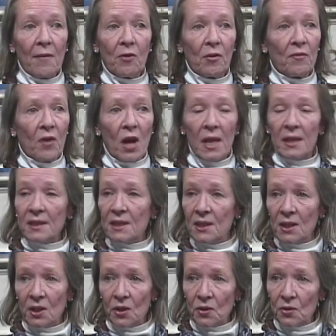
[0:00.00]
our
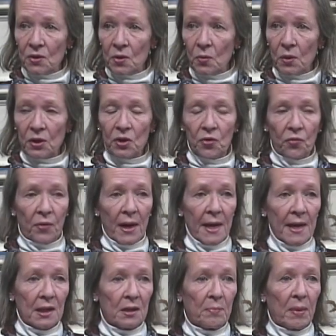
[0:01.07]
volunteers who are
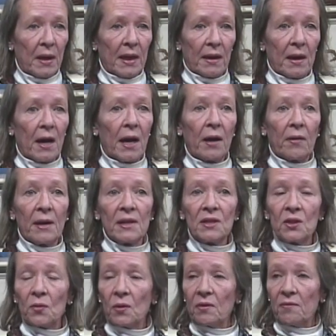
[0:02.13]
trained by the IRS
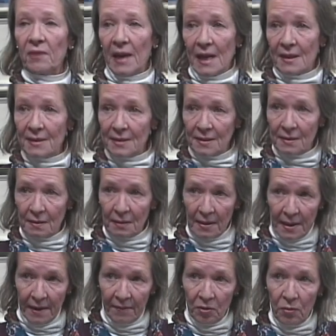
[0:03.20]
to advanced
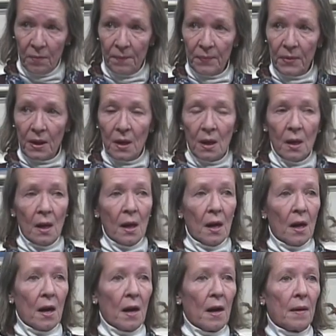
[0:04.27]
level.
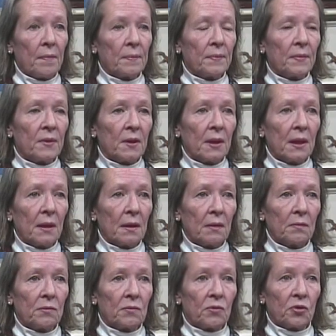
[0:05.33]
The
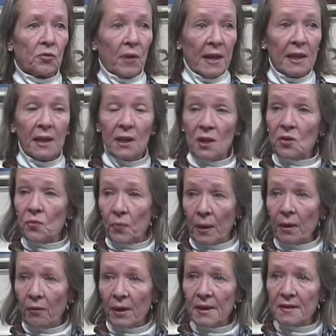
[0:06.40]
training is
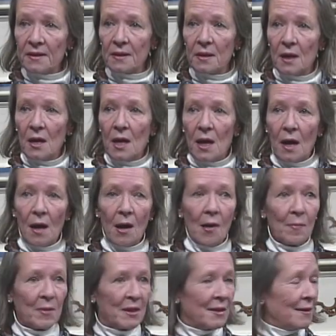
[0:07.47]
rigorous.
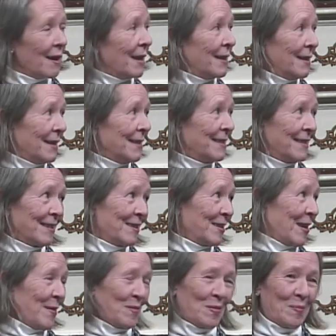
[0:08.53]
It's not an easy
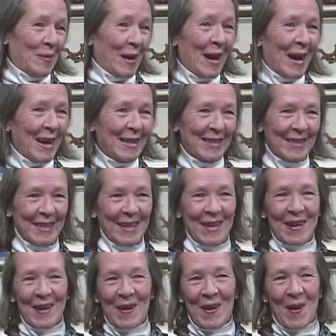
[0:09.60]
exam to pass,
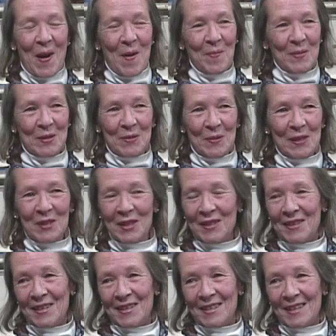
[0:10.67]
especially at
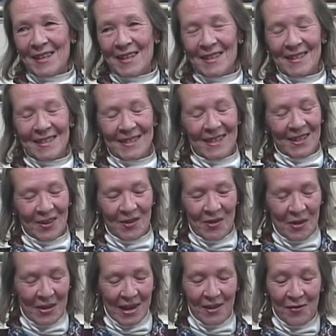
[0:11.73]
the
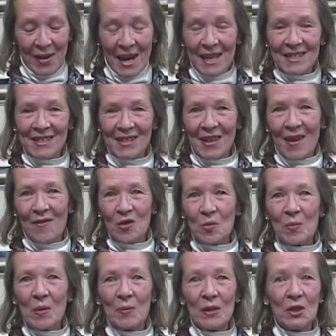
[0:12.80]
advanced level.
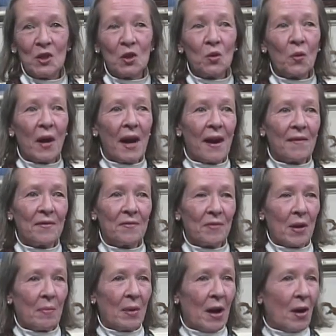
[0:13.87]
But we do have
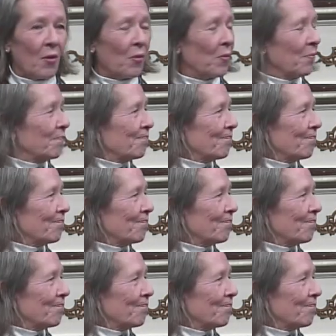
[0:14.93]
about